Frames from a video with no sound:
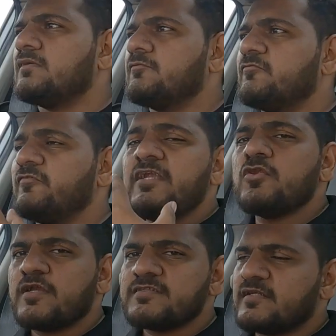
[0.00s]
uh, wind
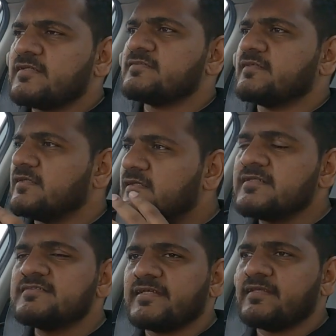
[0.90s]
noise that is heard
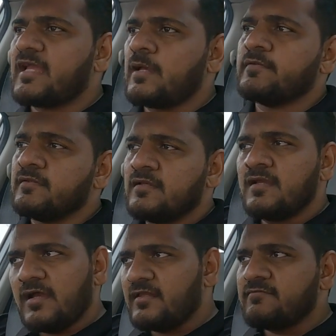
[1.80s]
inside the cabin
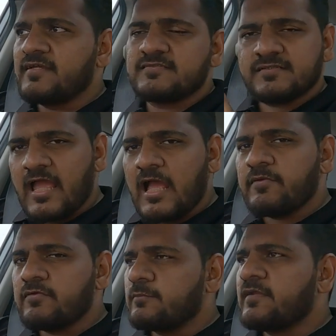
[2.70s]
otherwise the
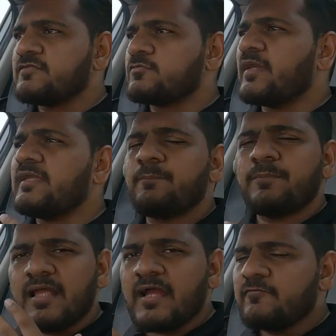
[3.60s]
cabin remains very
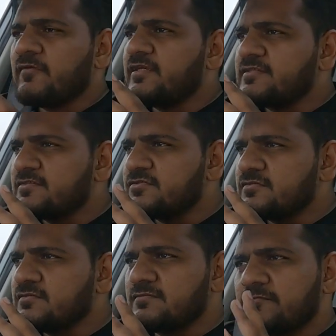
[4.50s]
quiet, very
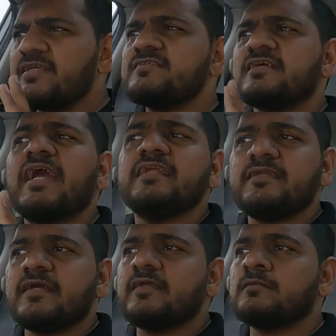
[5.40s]
very
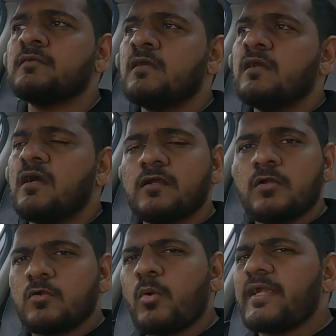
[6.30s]
silent and a
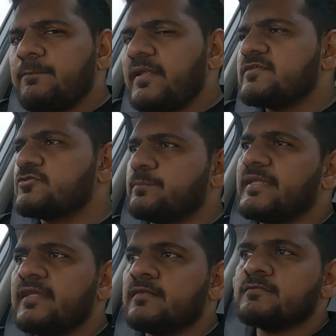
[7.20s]
quiet place to
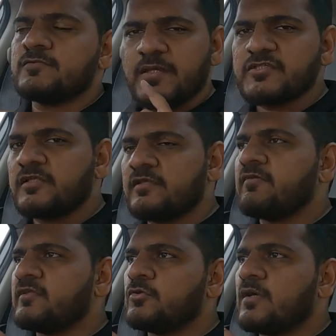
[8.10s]
be in, especially
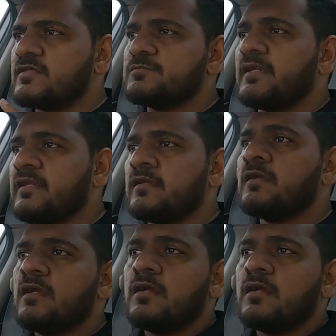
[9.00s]
when you are spending